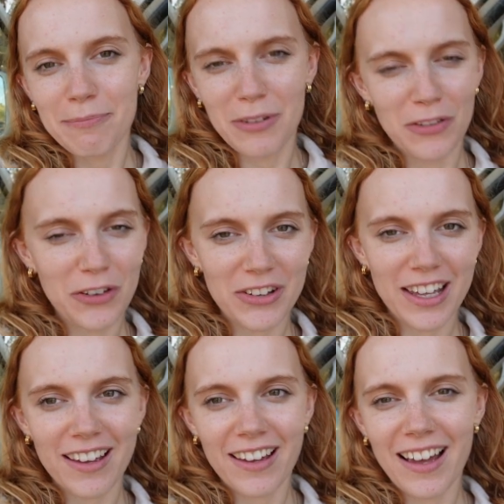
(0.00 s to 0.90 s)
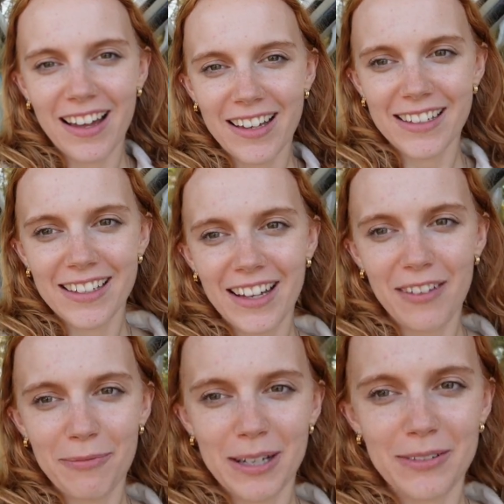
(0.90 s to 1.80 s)
before that. And
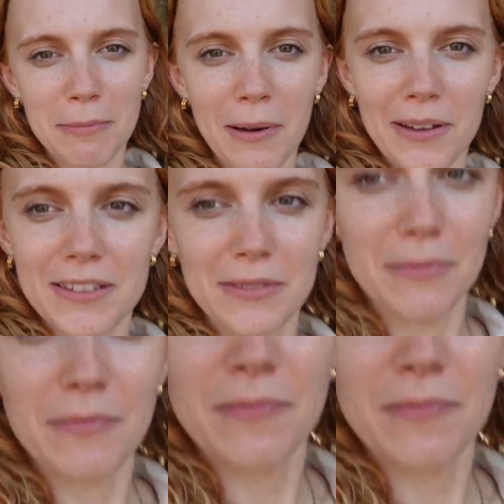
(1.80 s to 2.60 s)
I've been able to put on some